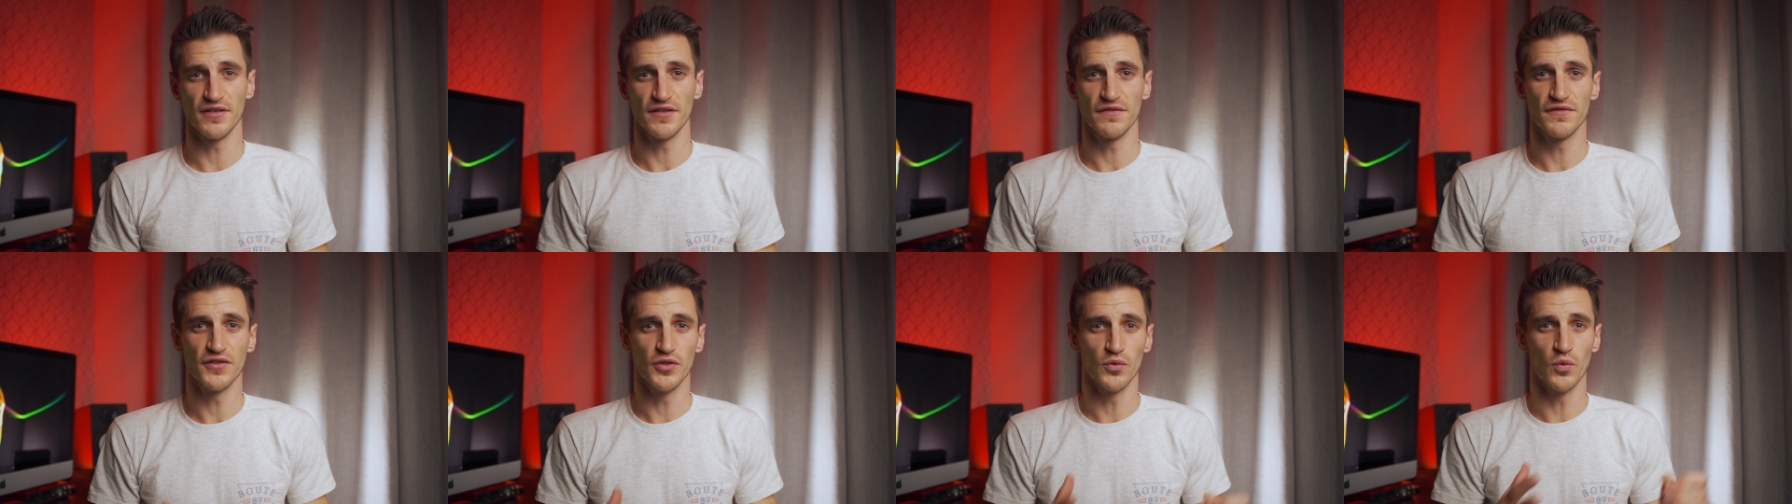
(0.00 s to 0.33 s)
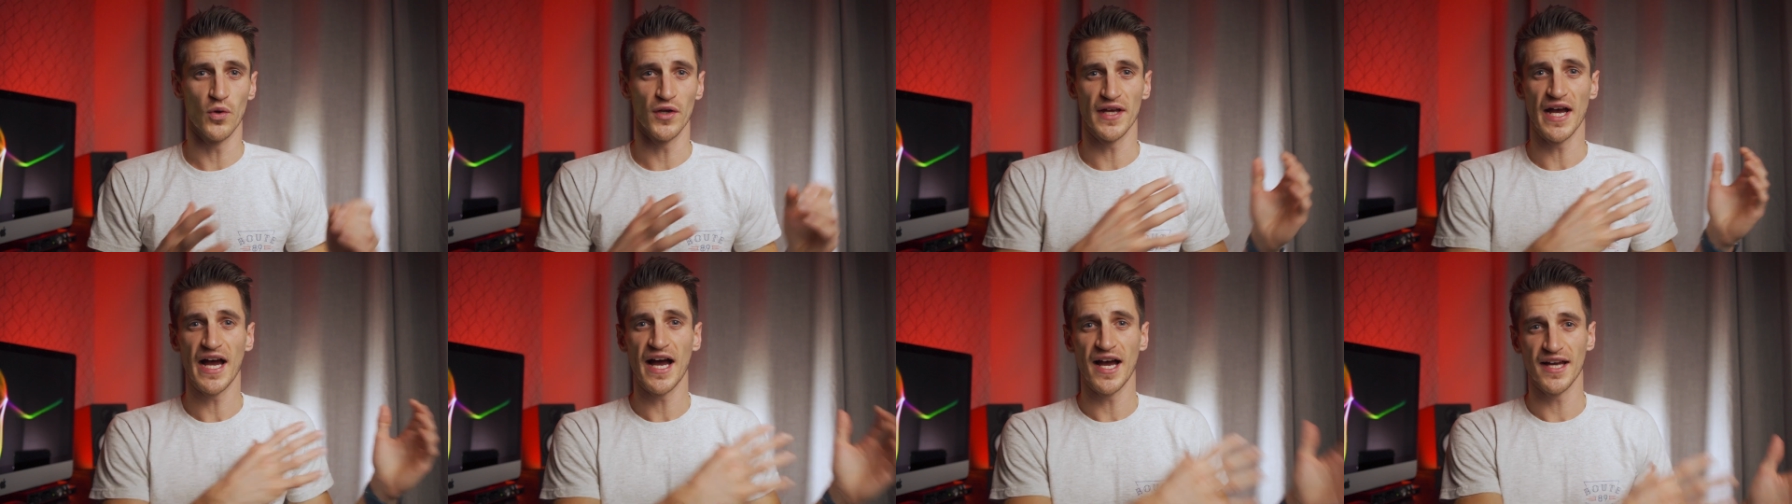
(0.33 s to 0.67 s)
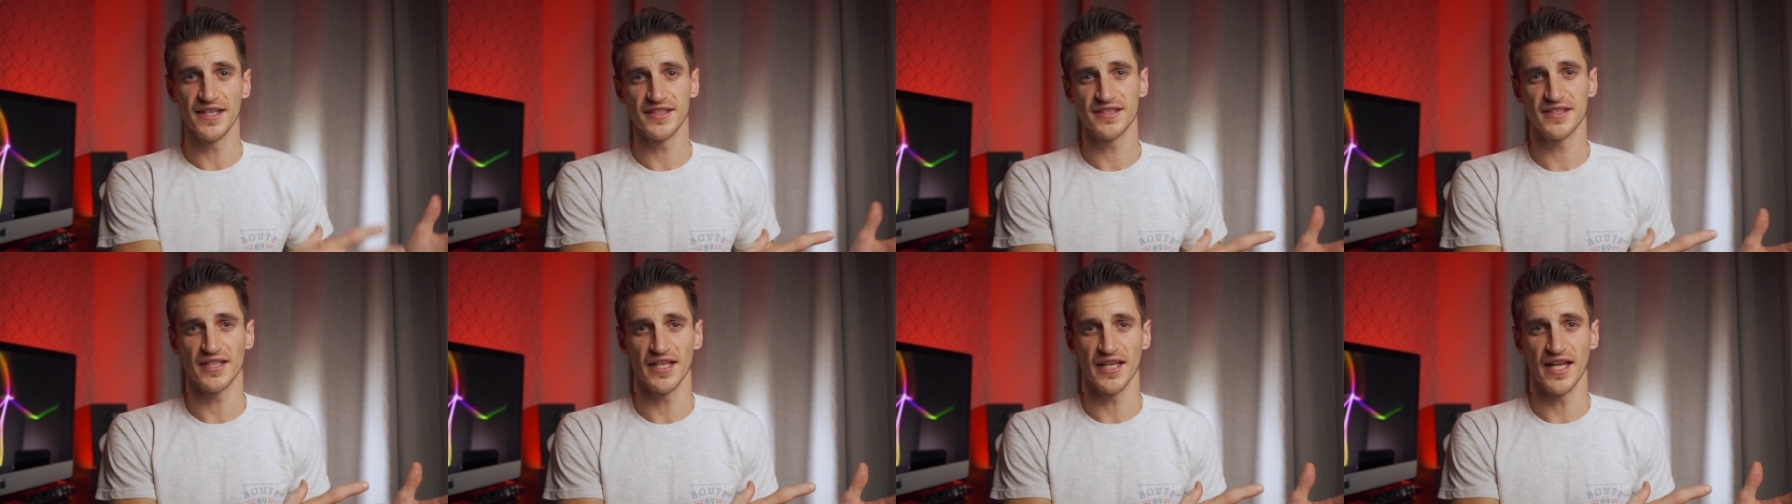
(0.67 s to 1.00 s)
if you want to
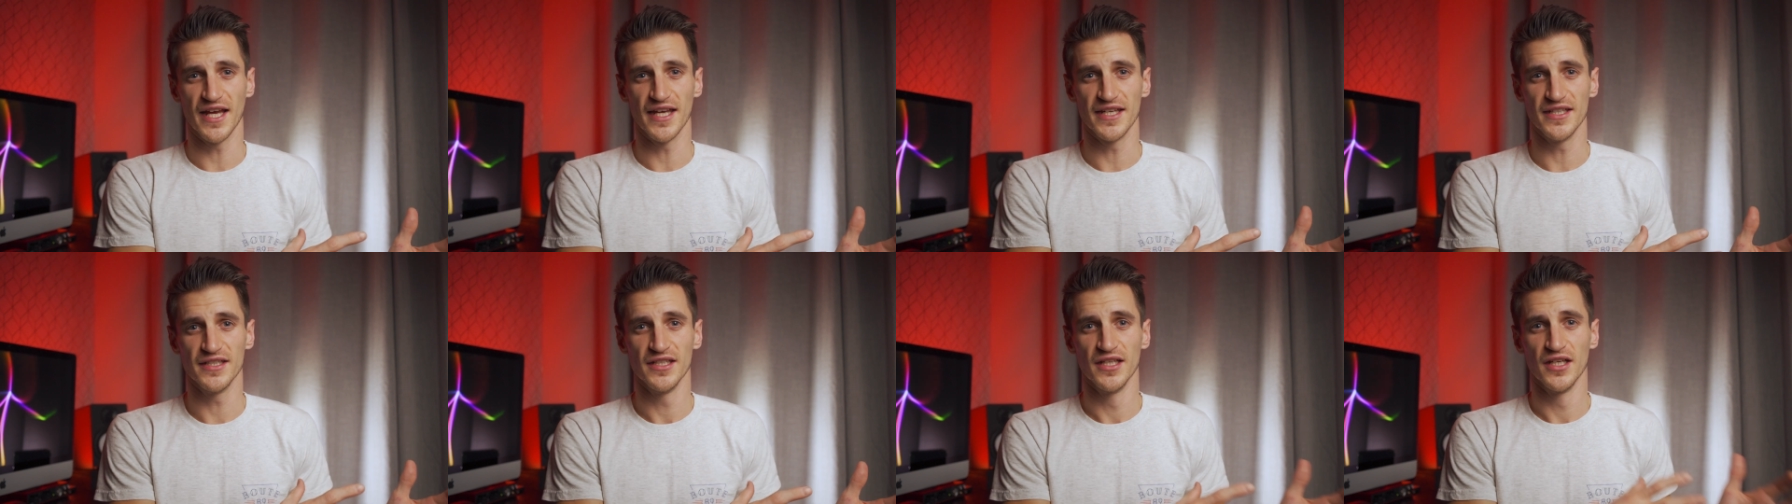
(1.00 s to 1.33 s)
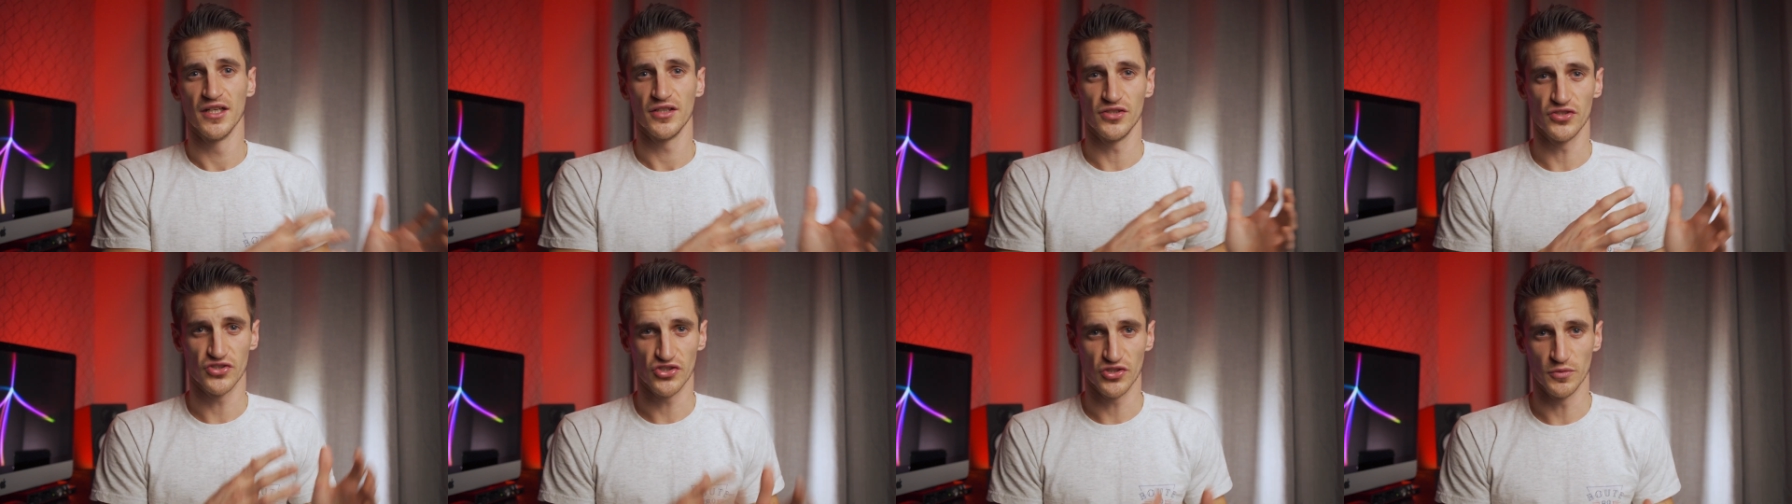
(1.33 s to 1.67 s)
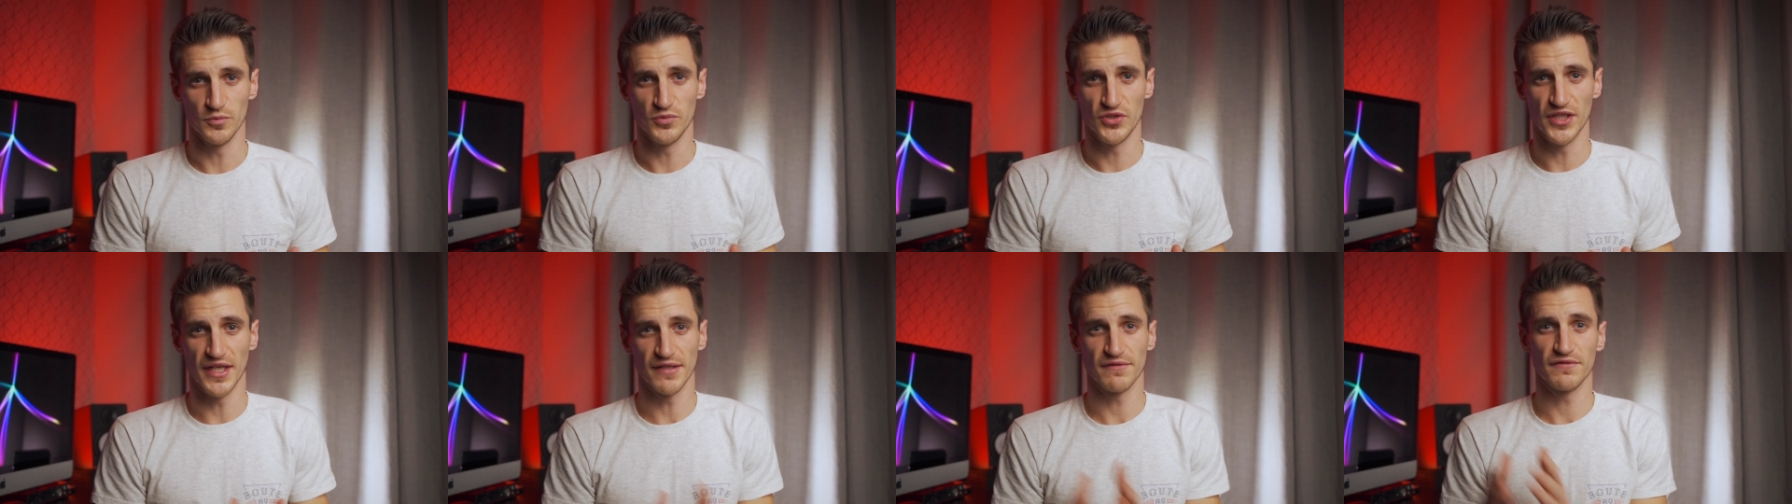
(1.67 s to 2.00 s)
isolate the
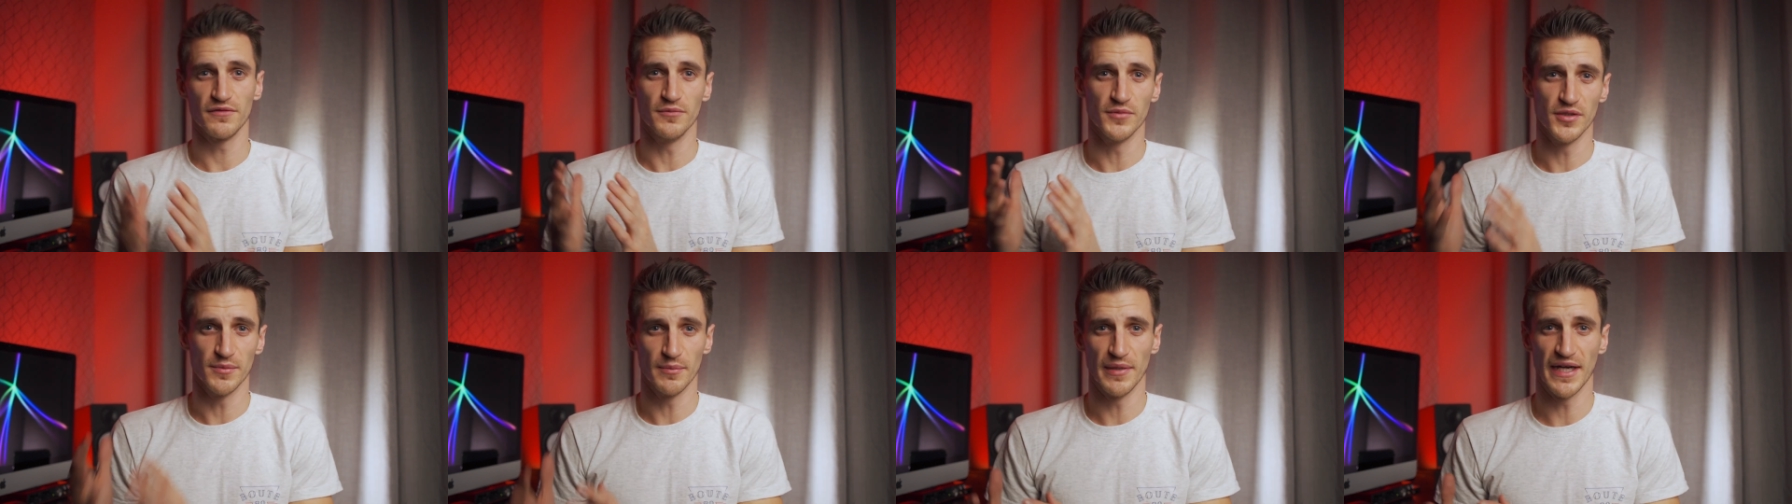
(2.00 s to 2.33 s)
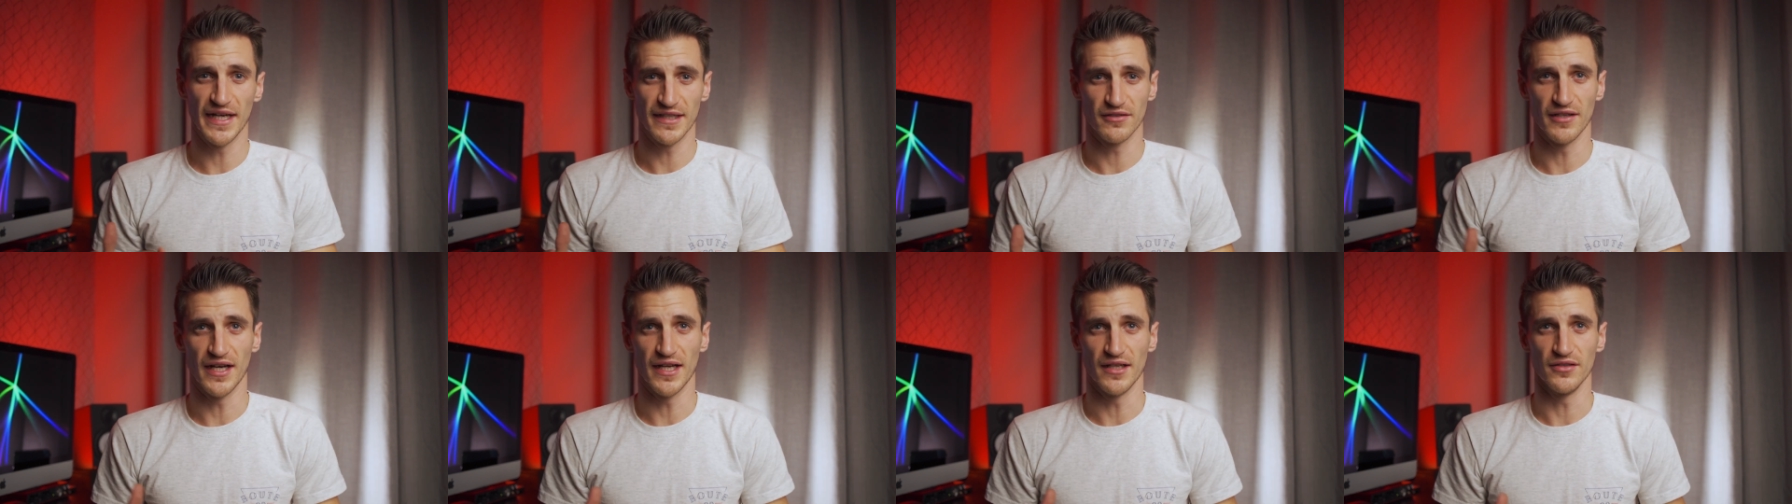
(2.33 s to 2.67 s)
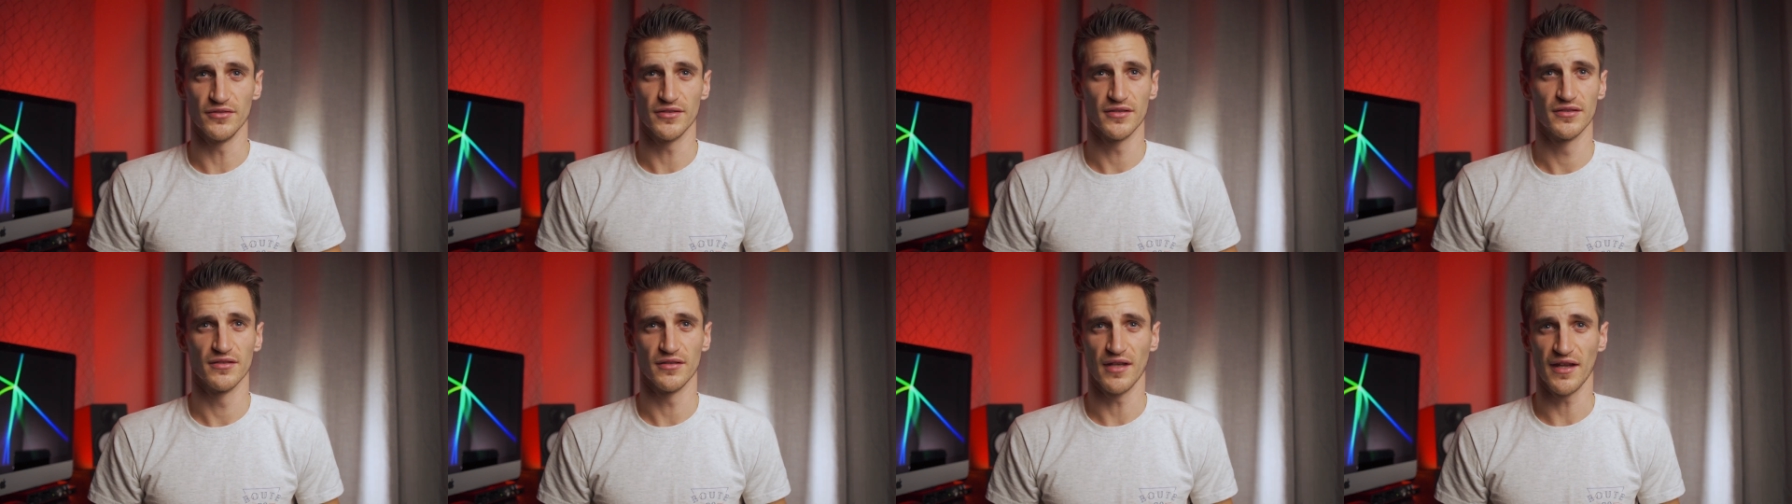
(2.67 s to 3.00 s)
subject from the background.